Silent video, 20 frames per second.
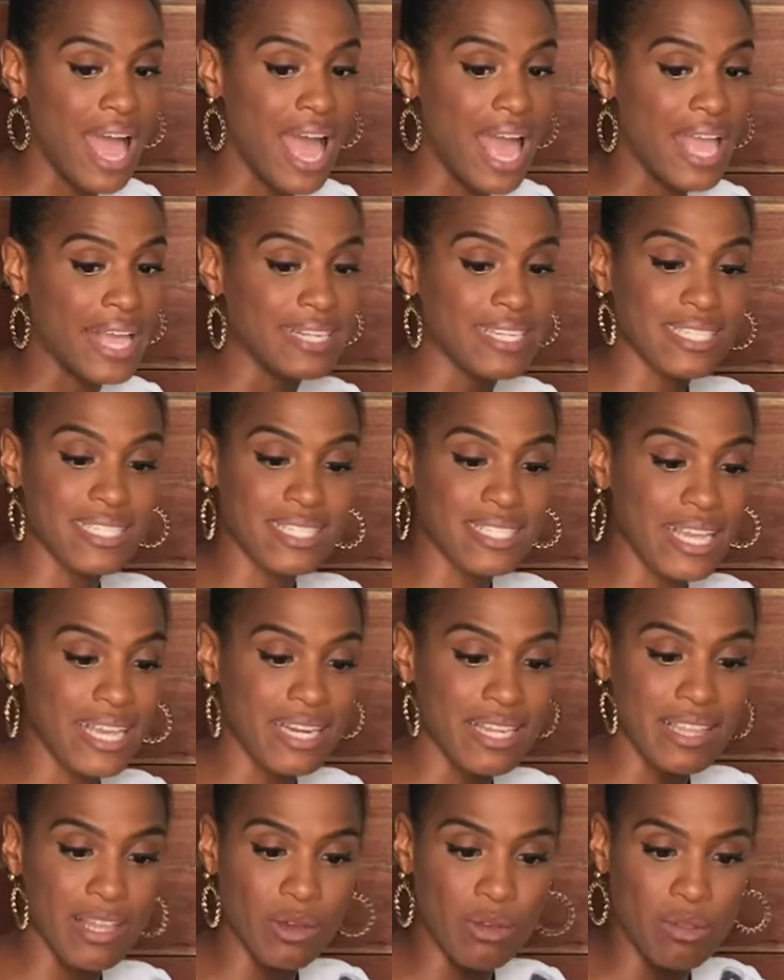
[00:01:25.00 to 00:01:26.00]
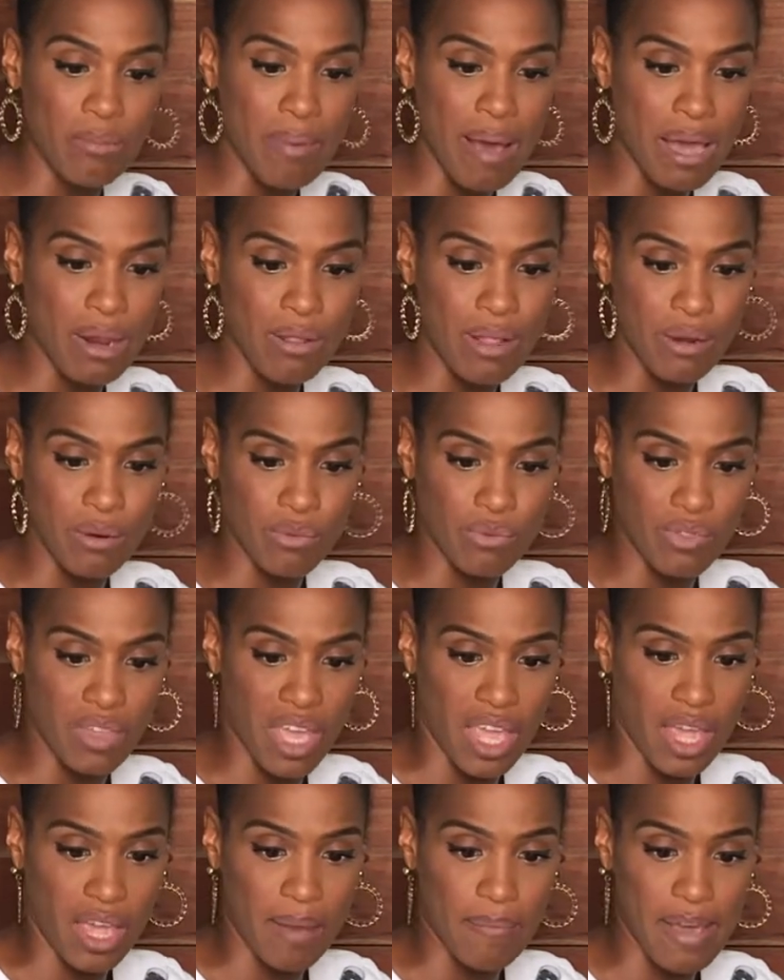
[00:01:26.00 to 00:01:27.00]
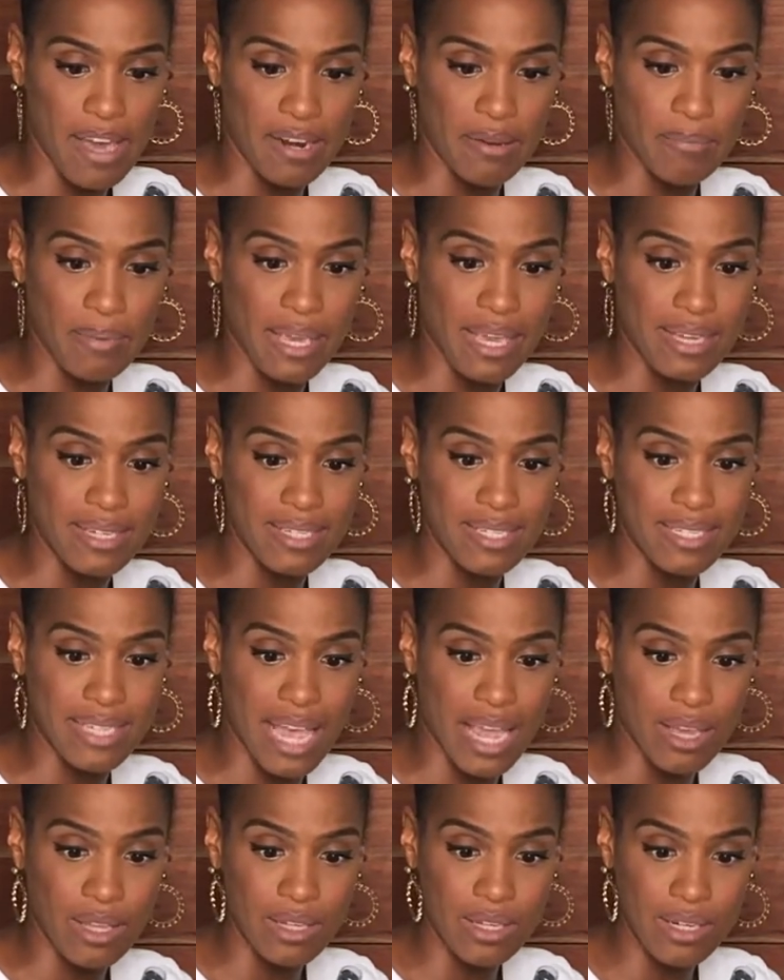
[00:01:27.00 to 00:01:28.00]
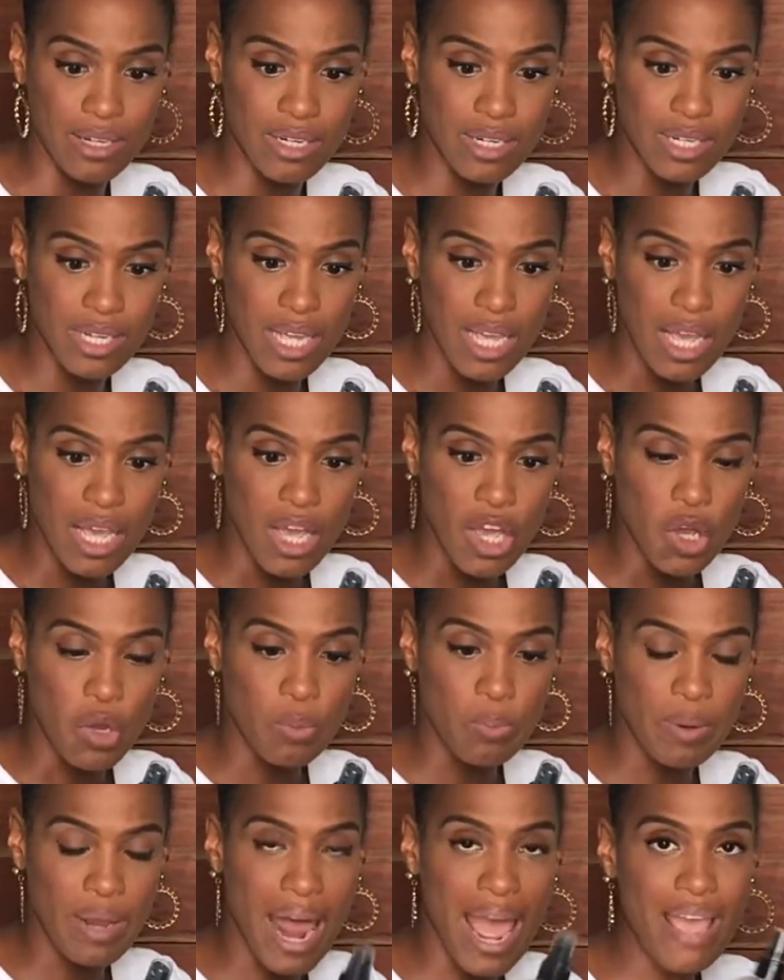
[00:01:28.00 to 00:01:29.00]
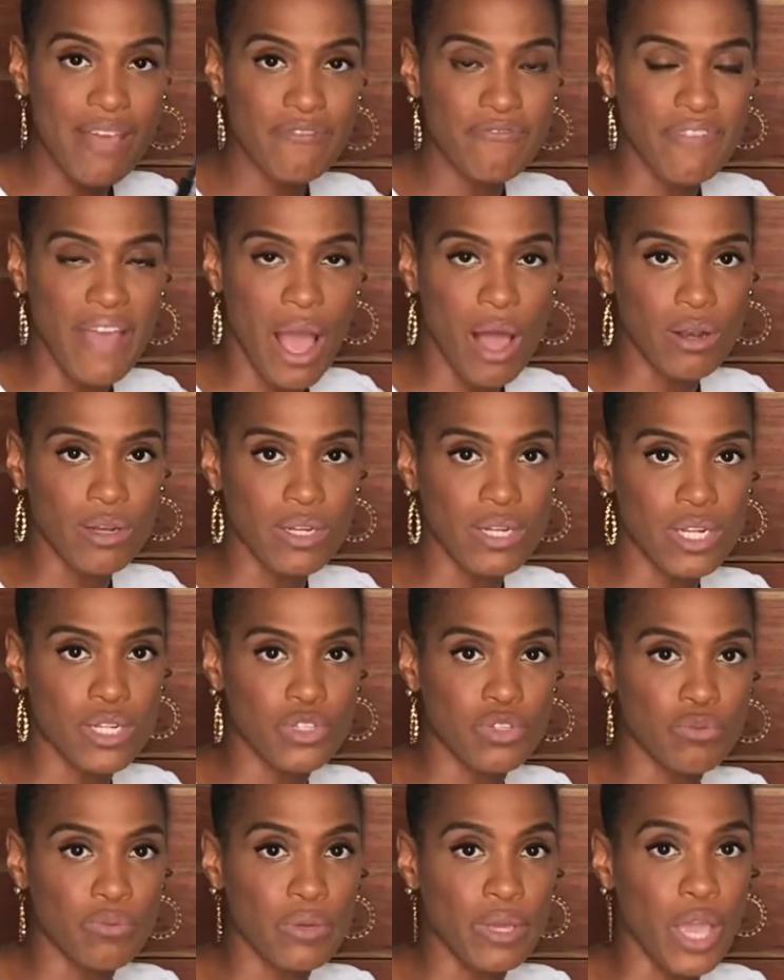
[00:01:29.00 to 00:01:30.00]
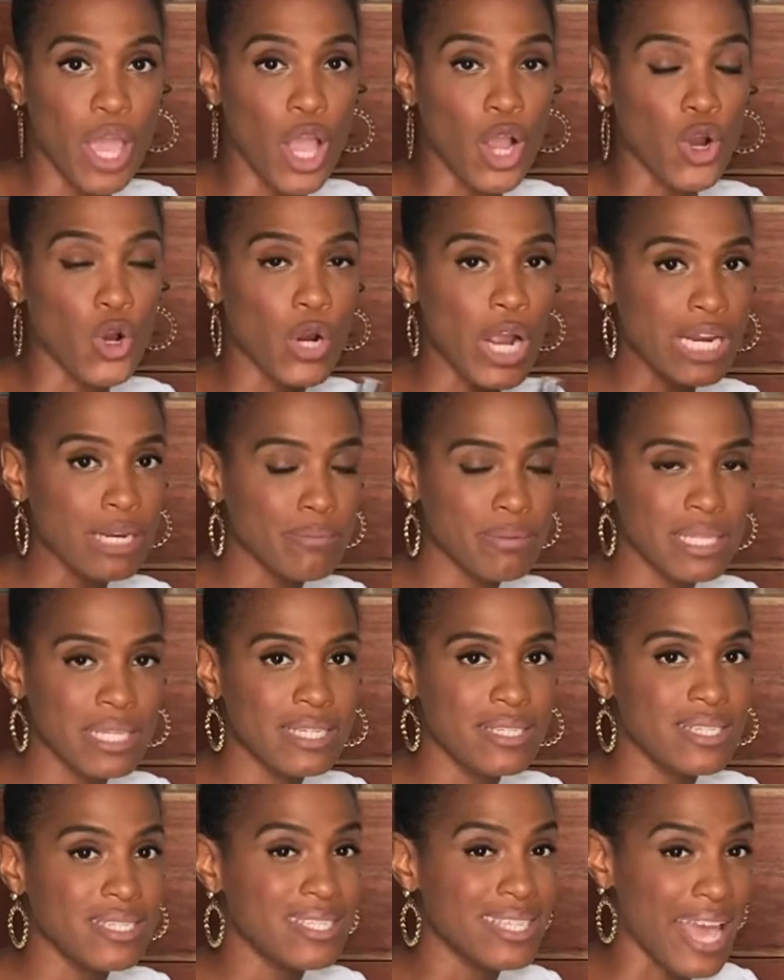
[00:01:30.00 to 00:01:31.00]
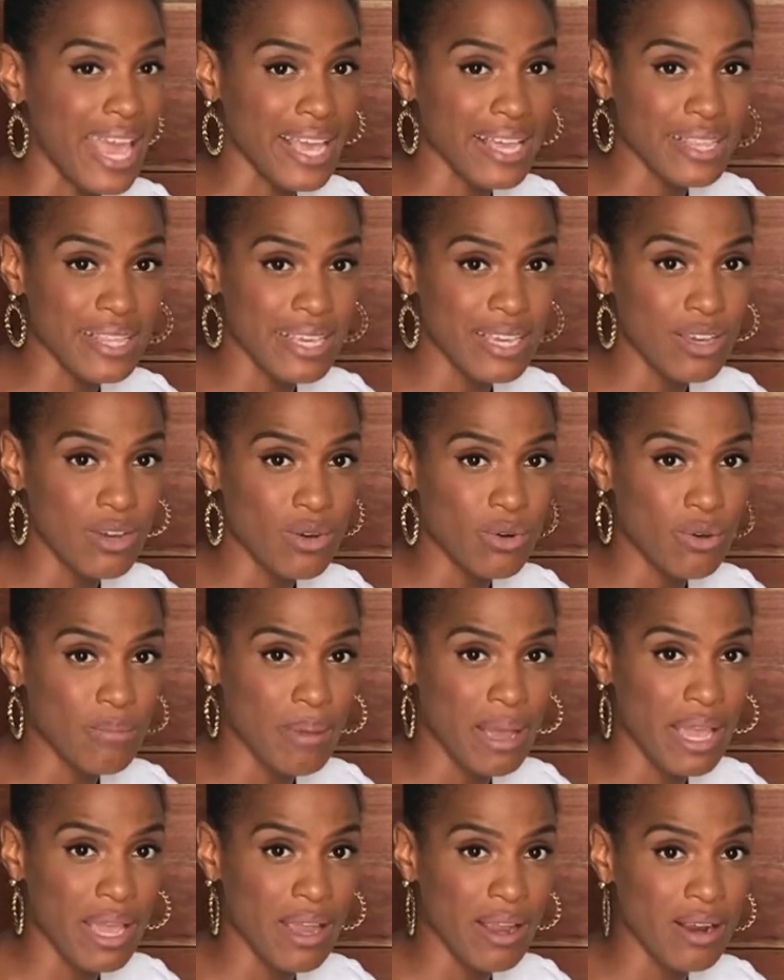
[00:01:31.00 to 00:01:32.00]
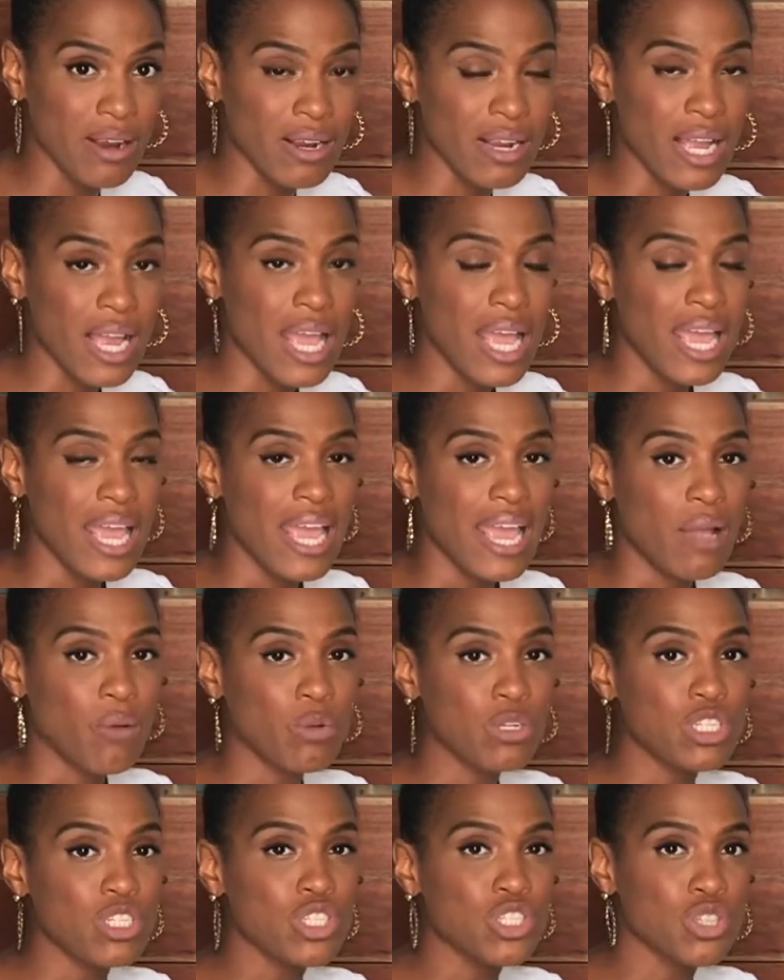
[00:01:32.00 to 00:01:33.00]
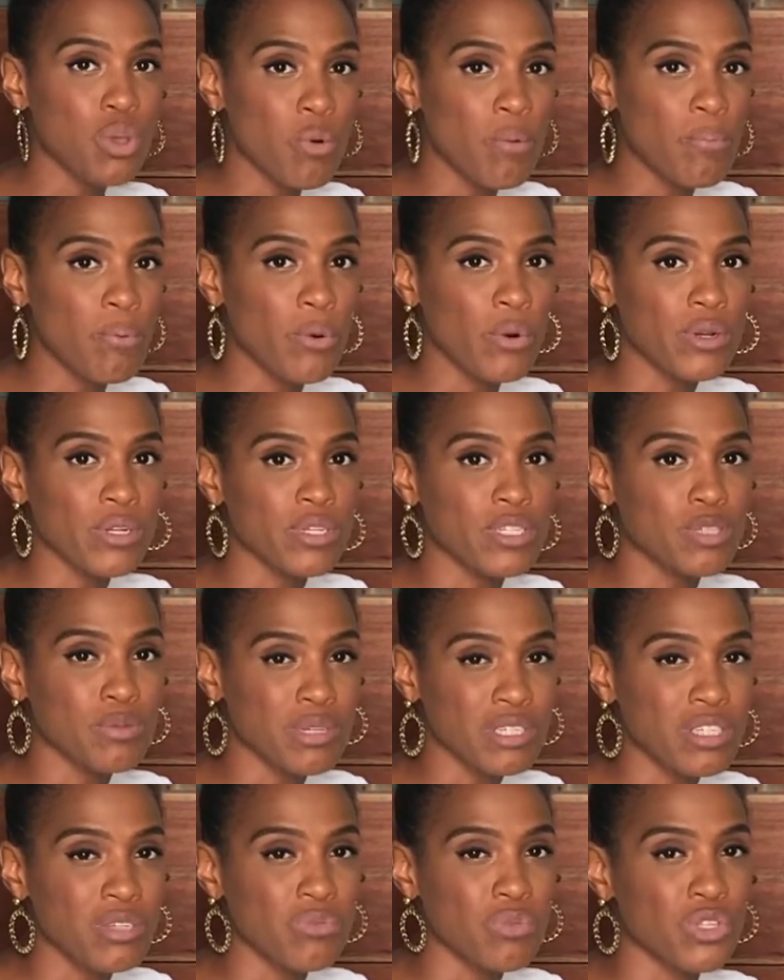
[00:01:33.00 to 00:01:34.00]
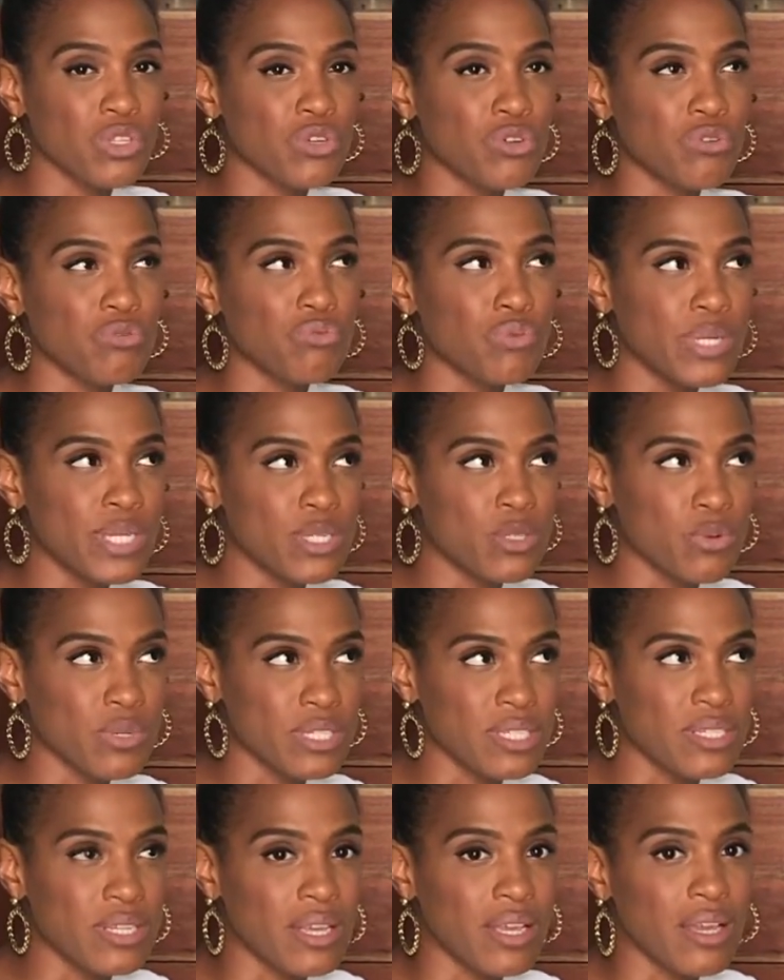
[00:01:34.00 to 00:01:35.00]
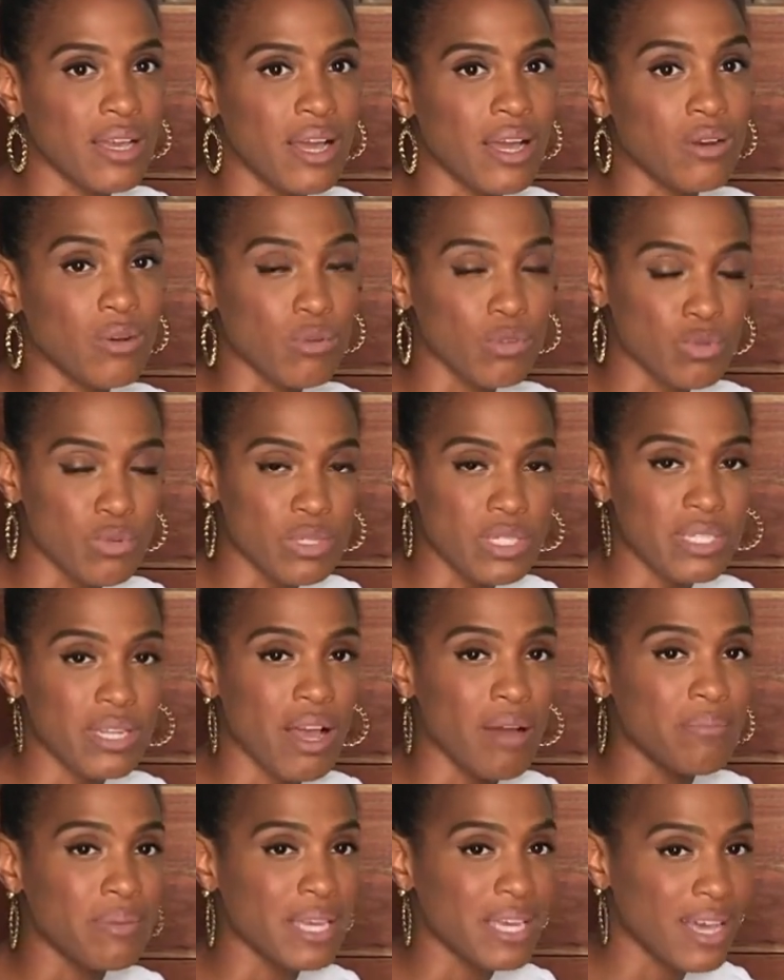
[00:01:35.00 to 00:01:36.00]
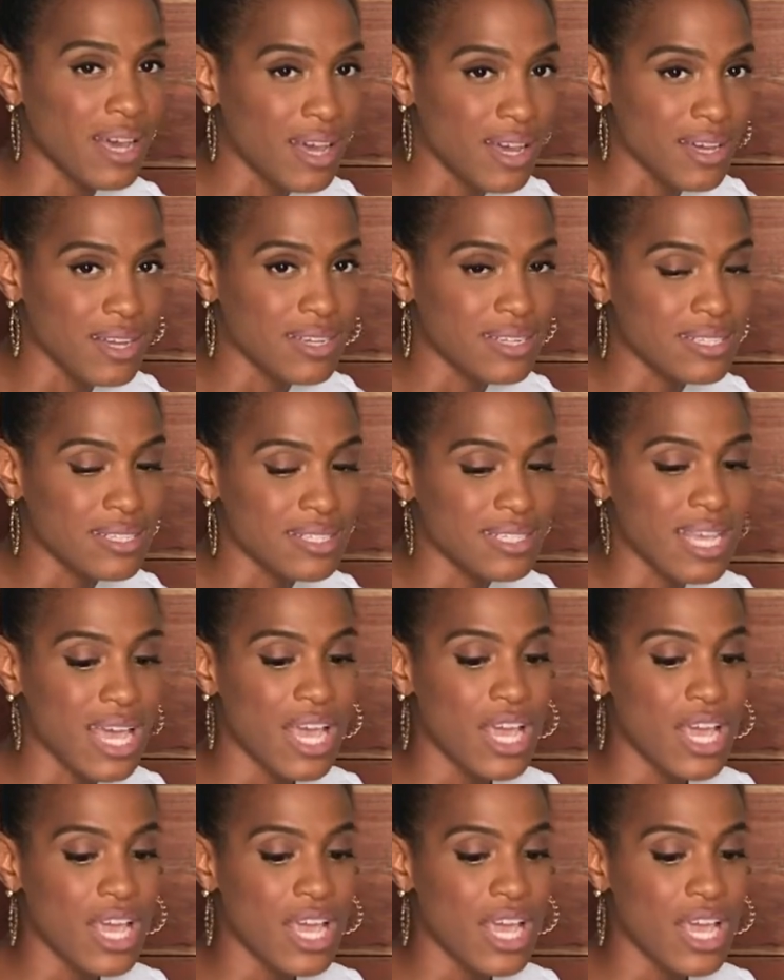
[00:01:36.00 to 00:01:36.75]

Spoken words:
It doesn't say anything on the bottle, I don't think, about it being a detangler, but I have found it to be incredibly detangling on my hair, which is so important, especially when you're retwisting an old twist out, because